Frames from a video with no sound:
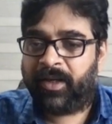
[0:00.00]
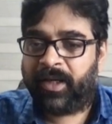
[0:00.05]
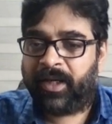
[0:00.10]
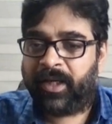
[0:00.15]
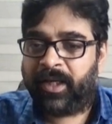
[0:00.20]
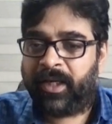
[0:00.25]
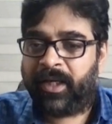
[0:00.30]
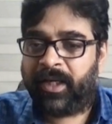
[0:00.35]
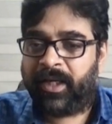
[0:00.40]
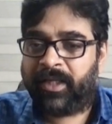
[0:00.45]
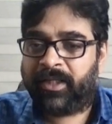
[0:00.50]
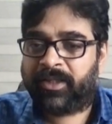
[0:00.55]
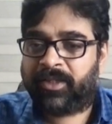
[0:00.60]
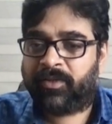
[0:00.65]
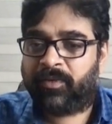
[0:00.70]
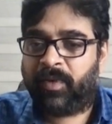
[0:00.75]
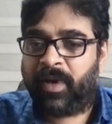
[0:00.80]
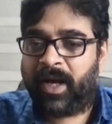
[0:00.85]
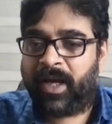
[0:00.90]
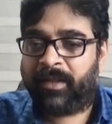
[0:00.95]
A
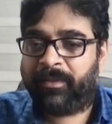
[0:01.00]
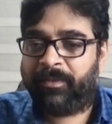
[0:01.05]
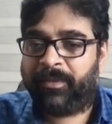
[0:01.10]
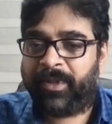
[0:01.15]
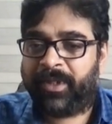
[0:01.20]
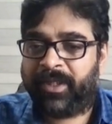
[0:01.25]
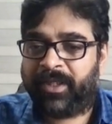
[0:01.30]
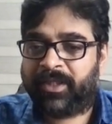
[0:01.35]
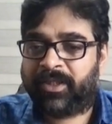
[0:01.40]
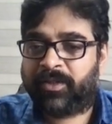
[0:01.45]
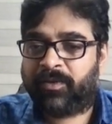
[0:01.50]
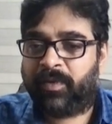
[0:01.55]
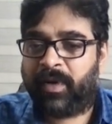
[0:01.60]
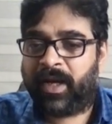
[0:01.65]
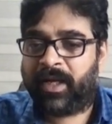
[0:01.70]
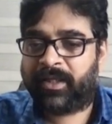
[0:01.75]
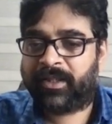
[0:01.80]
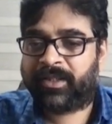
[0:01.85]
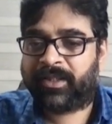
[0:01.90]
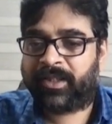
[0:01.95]
square, B
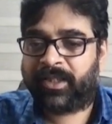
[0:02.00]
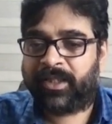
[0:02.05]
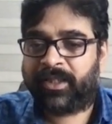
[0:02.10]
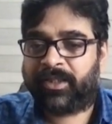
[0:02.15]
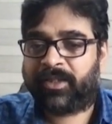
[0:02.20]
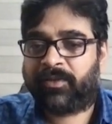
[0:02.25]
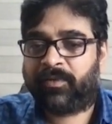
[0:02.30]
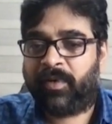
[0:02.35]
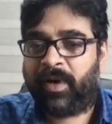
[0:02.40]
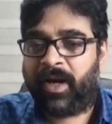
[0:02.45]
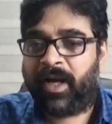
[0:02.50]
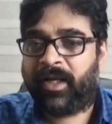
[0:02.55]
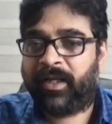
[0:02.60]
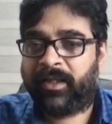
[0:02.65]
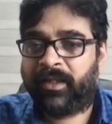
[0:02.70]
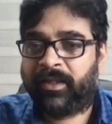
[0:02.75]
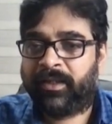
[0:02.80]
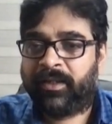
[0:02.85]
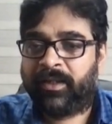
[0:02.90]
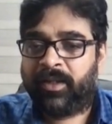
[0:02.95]
square, C square,
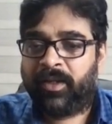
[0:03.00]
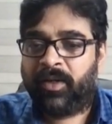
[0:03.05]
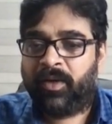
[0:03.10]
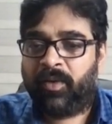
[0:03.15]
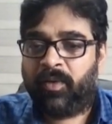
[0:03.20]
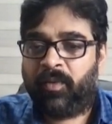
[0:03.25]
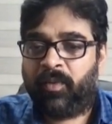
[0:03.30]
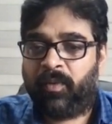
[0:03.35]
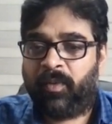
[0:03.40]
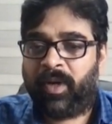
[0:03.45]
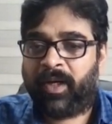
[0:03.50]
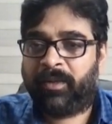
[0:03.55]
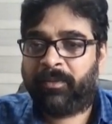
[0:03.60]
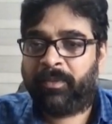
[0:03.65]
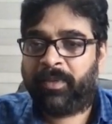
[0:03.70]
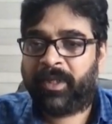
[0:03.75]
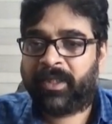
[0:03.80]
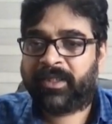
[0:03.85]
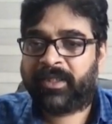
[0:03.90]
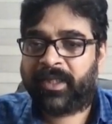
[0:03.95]
1
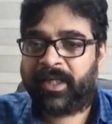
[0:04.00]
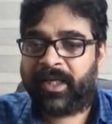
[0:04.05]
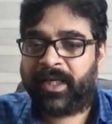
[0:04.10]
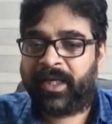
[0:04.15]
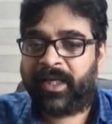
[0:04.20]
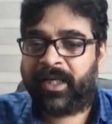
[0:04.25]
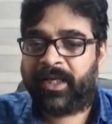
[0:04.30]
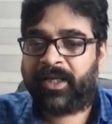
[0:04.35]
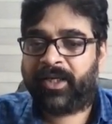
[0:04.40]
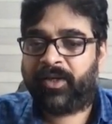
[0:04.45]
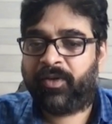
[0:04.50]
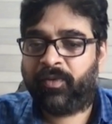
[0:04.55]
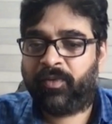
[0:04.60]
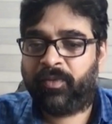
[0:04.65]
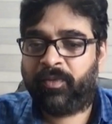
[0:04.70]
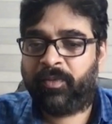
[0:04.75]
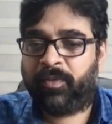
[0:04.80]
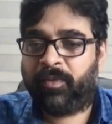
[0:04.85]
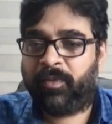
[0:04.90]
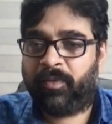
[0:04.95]
plus A cube,
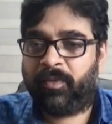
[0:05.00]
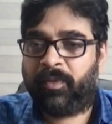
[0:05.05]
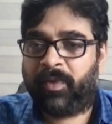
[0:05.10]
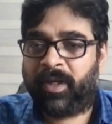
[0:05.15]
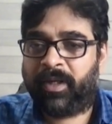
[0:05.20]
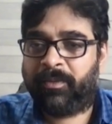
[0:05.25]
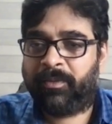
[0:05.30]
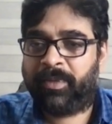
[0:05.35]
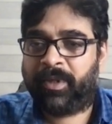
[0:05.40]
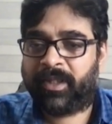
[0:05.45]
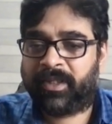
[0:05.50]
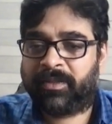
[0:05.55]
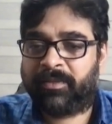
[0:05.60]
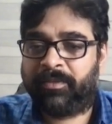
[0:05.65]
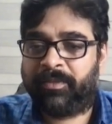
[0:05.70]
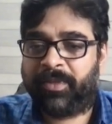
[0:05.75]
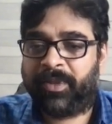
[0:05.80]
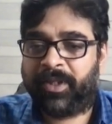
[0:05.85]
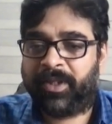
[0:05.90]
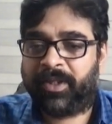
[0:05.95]
1 plus
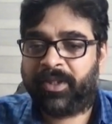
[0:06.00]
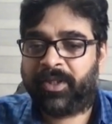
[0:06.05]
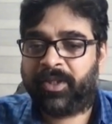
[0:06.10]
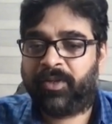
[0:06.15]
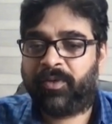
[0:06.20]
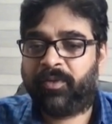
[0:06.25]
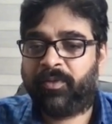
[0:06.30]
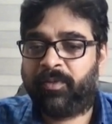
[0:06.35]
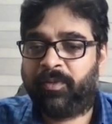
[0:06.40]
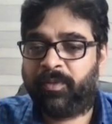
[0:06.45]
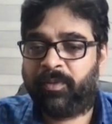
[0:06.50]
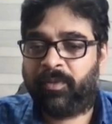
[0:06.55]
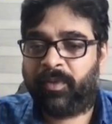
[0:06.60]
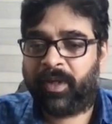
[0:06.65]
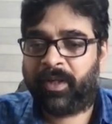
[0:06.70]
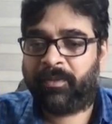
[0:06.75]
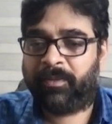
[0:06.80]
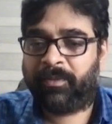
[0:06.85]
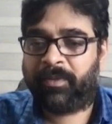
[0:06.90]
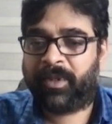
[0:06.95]
B cube,
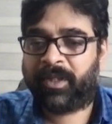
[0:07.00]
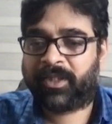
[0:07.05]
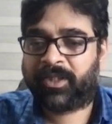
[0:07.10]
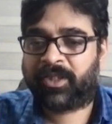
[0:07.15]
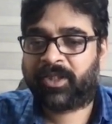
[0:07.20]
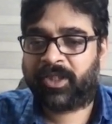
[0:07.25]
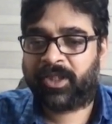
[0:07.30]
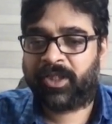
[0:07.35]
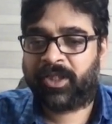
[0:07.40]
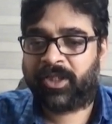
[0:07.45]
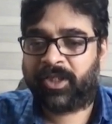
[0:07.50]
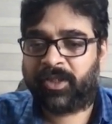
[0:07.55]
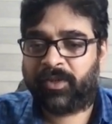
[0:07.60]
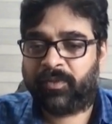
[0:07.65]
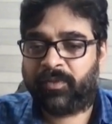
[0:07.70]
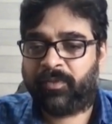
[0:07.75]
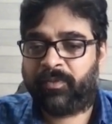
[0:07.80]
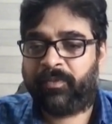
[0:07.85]
1 plus C cube.